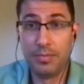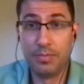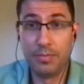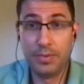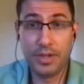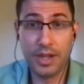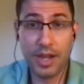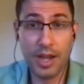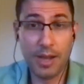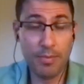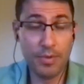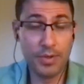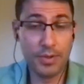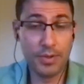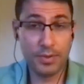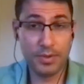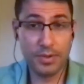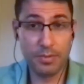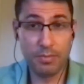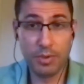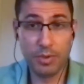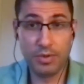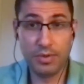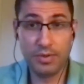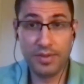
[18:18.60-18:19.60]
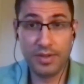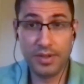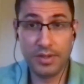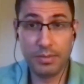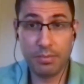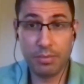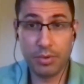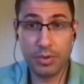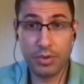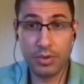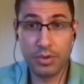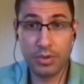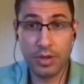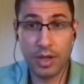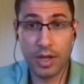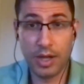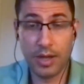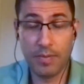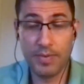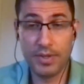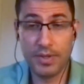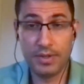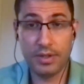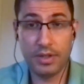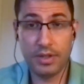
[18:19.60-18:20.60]
Simons was the most visible.
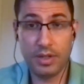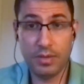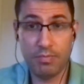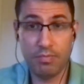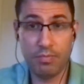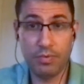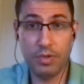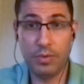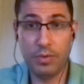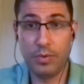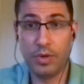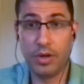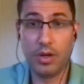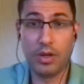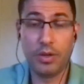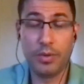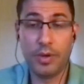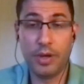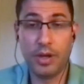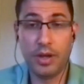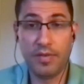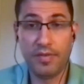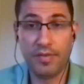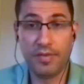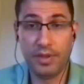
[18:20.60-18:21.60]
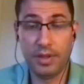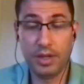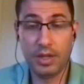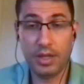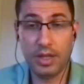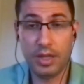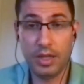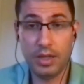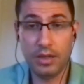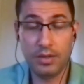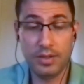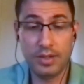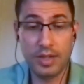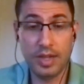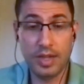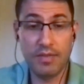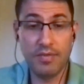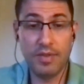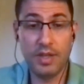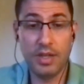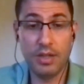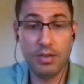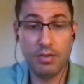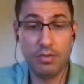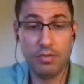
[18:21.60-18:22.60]
Obviously, he went all the way off in the kink, saved
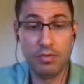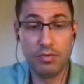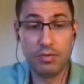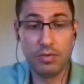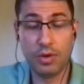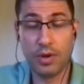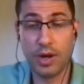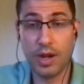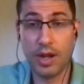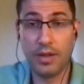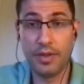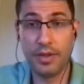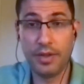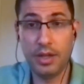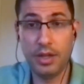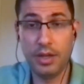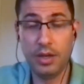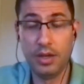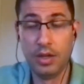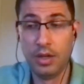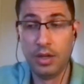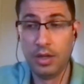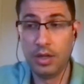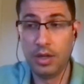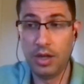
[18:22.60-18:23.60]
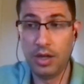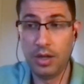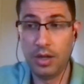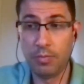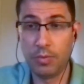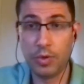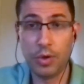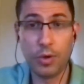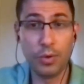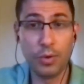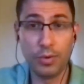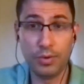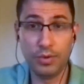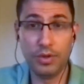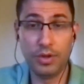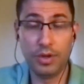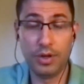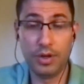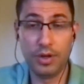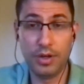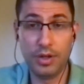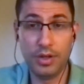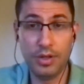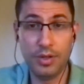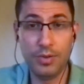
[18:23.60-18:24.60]
it, corralled it. Colton
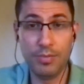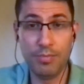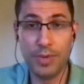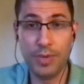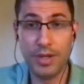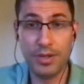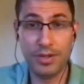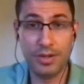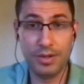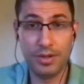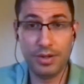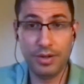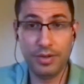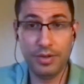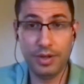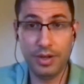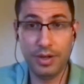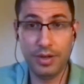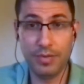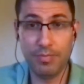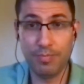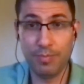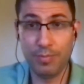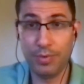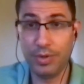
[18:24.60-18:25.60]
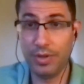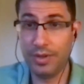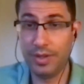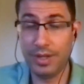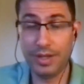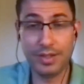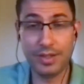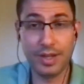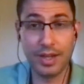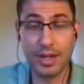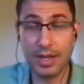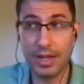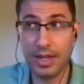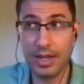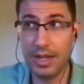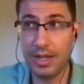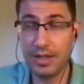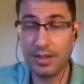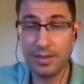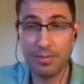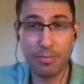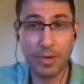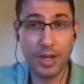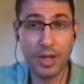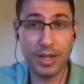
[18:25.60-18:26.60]
Herta, you mentioned earlier with exciting
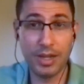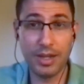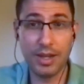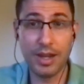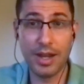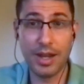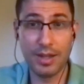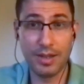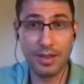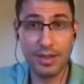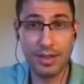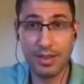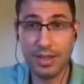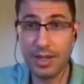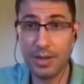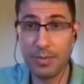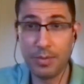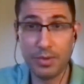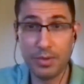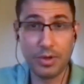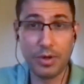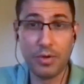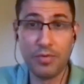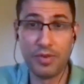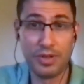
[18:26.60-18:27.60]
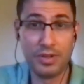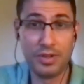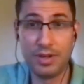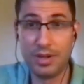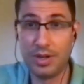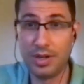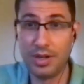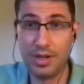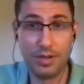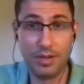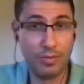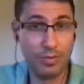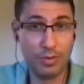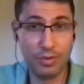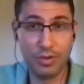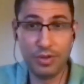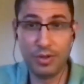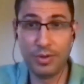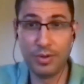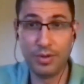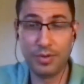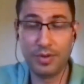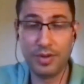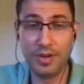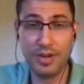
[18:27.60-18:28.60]
hands. My God, the thing was oversteering 2
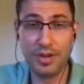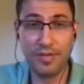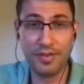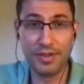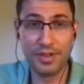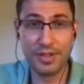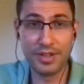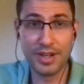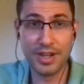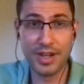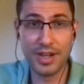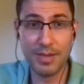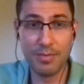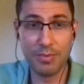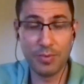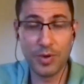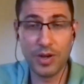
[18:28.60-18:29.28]
or 3 different times.